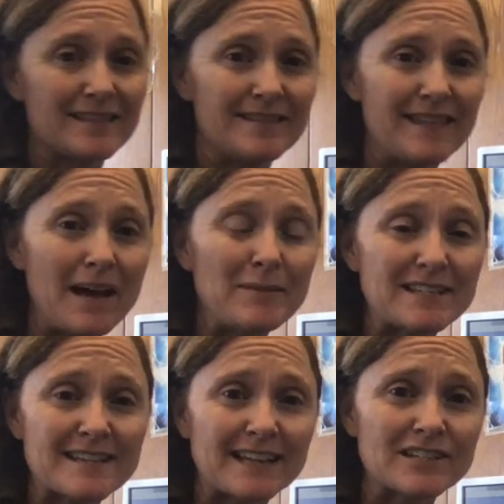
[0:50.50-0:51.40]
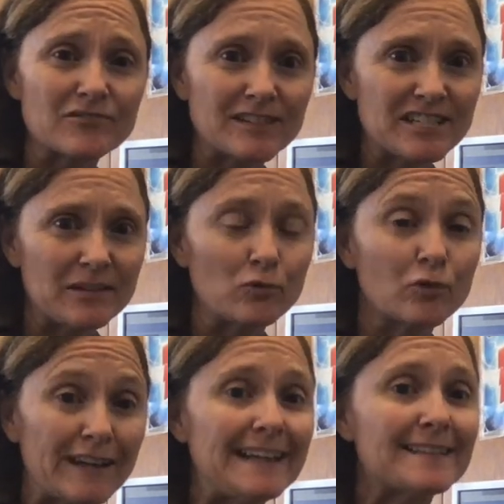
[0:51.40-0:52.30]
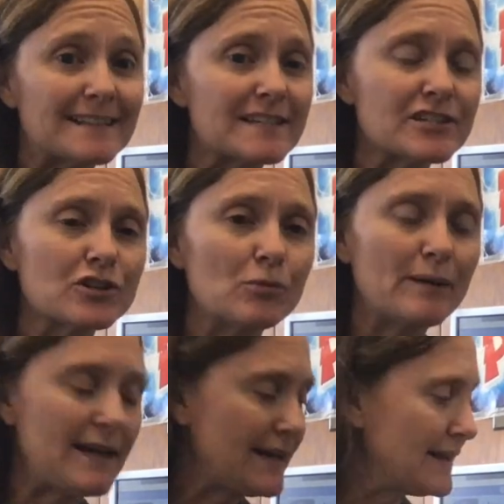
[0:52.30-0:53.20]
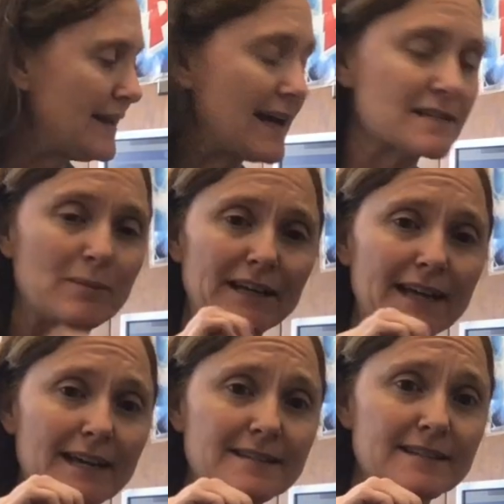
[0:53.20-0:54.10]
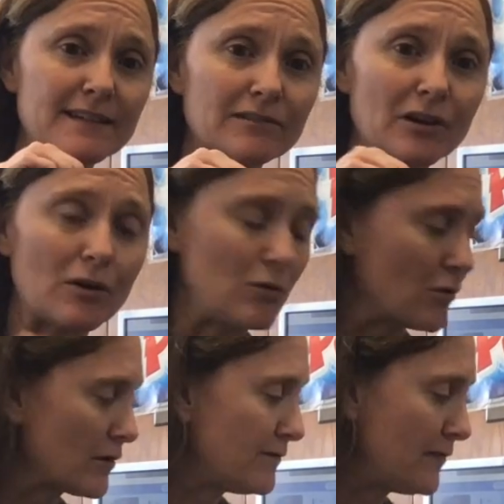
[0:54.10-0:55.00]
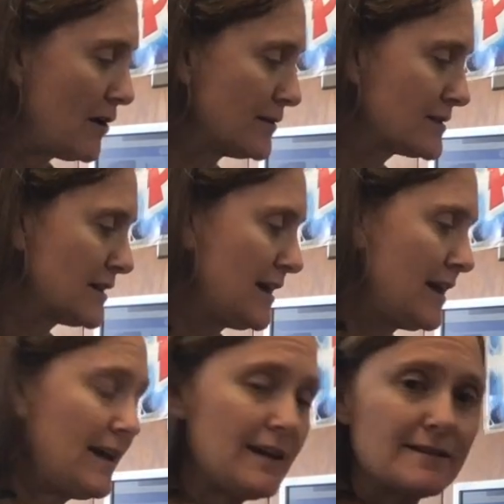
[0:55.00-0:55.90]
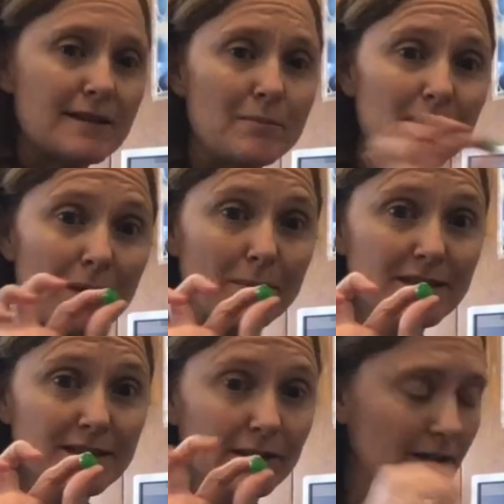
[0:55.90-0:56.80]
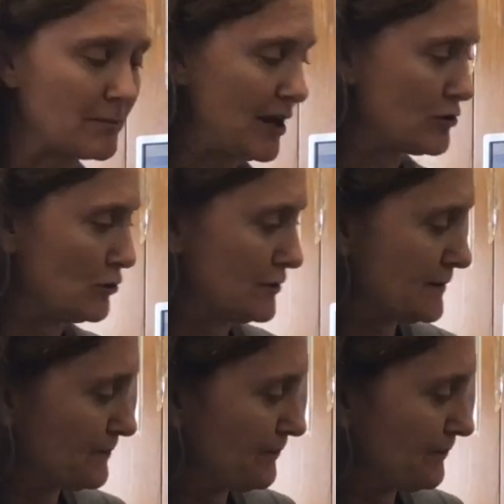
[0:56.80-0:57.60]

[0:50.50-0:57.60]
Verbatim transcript: that means that it's re reading the digital pin as being a zero or false, and somebody might be stealing my jewels.